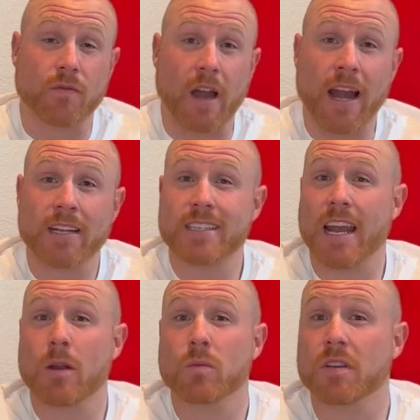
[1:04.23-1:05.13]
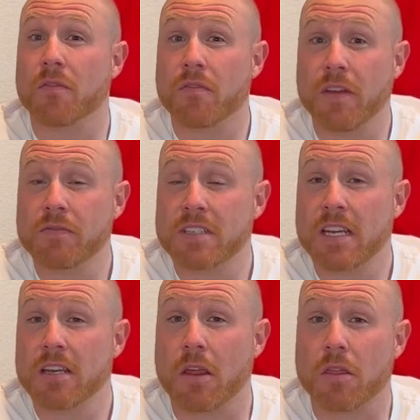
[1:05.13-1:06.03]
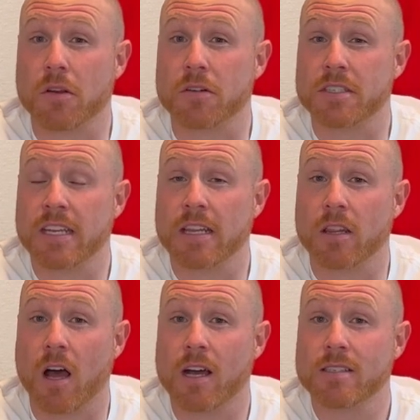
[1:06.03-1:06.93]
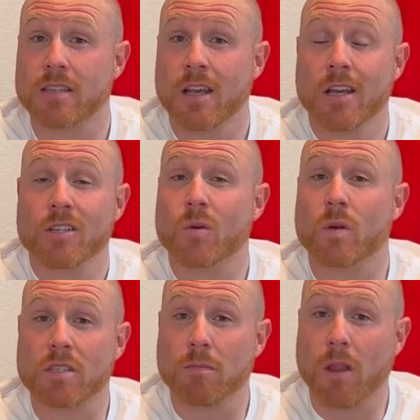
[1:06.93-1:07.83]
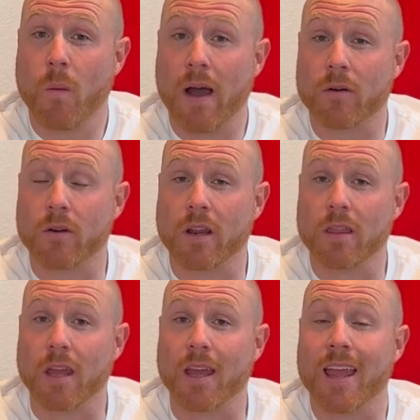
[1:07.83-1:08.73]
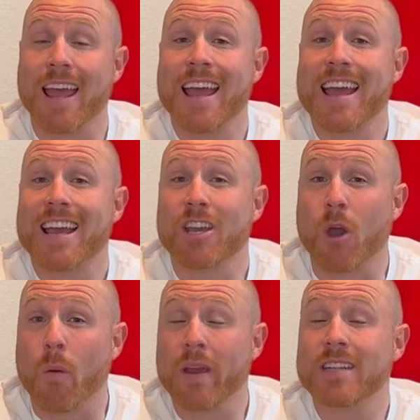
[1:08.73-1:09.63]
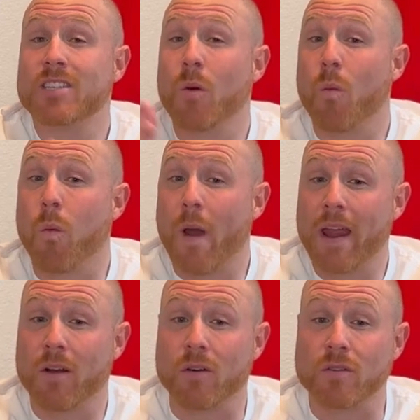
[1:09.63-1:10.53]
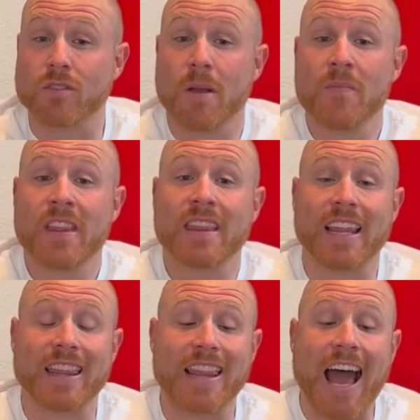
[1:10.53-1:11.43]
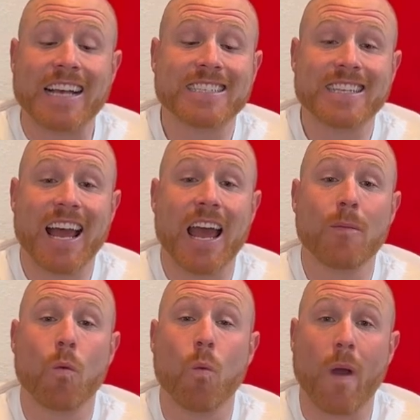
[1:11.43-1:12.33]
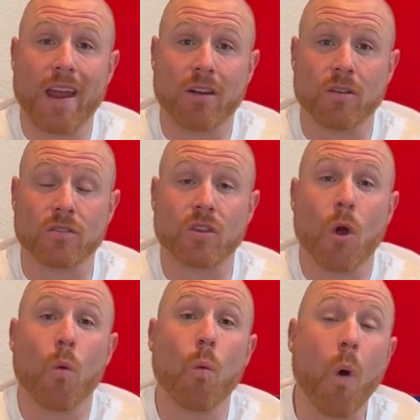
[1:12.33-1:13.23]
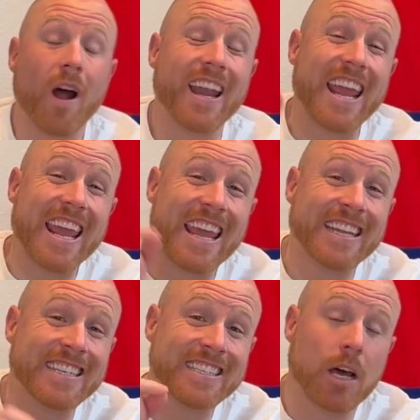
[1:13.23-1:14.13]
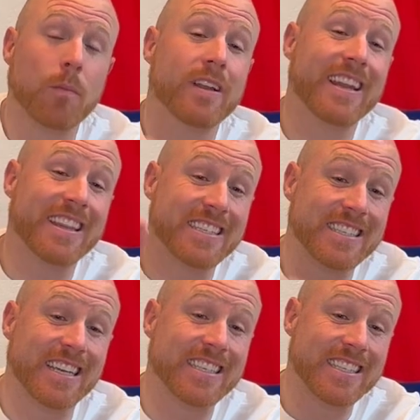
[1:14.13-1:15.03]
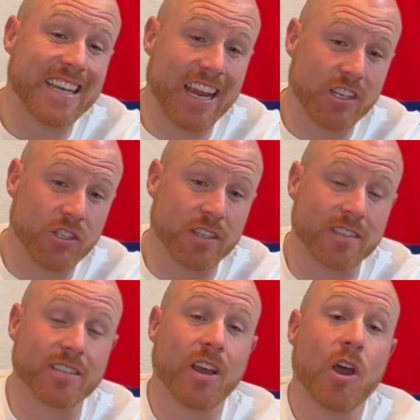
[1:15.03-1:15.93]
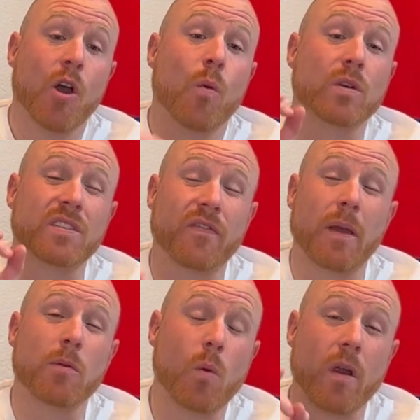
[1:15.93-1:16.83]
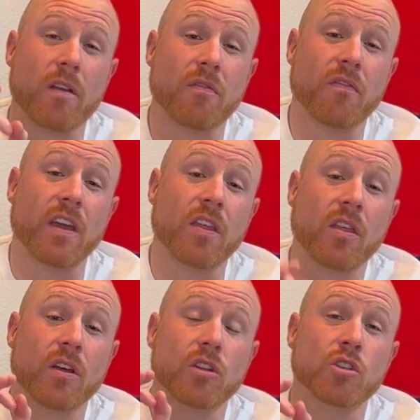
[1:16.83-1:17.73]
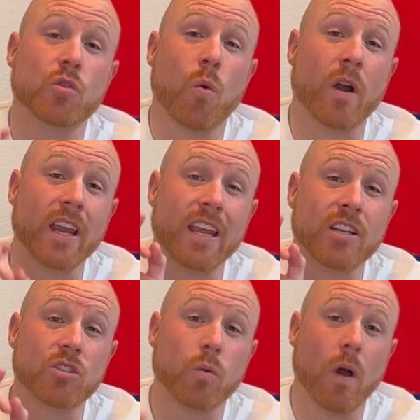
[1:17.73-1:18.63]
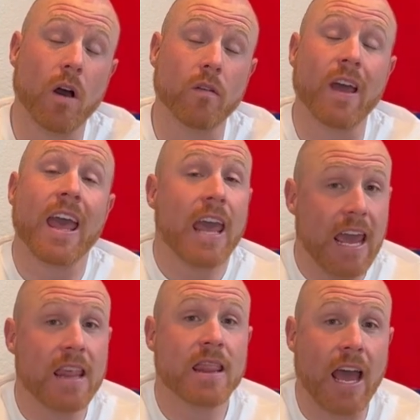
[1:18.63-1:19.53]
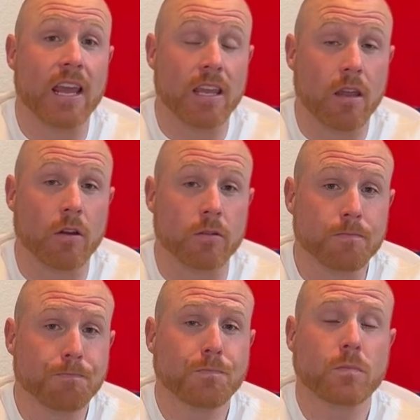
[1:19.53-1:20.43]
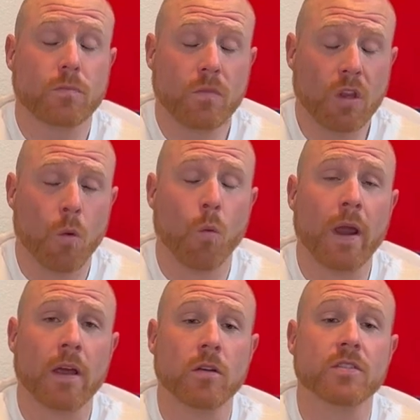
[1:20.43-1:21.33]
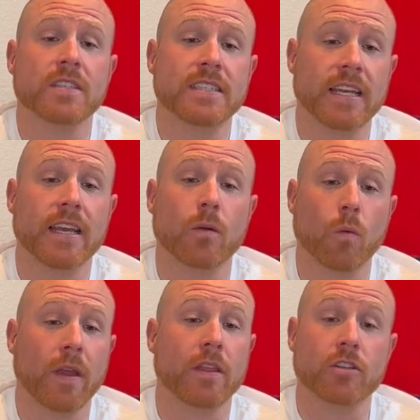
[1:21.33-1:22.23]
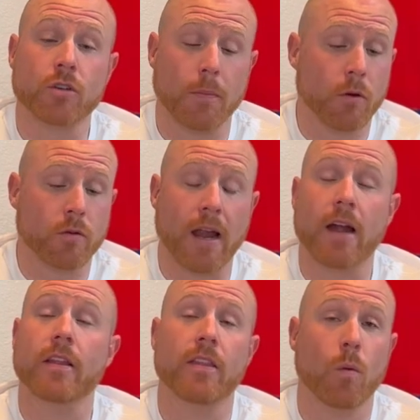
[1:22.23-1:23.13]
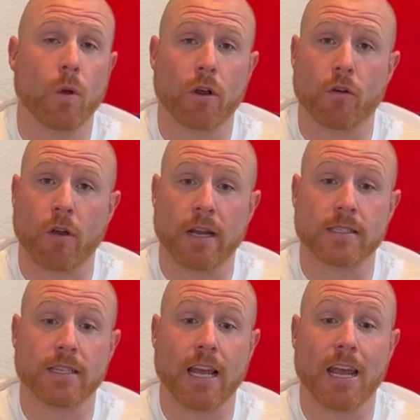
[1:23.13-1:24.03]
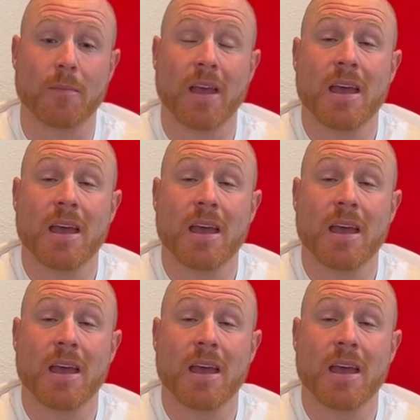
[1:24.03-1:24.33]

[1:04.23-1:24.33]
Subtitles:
France, and it was a 15-13 loss, so it wasn't a blowout or anything. Going into Wales, the last time Wales won in Dublin in the Six Nations was February 5th, 2012. In that year, Wales did win the Triple Crown and they won the Grand Slam.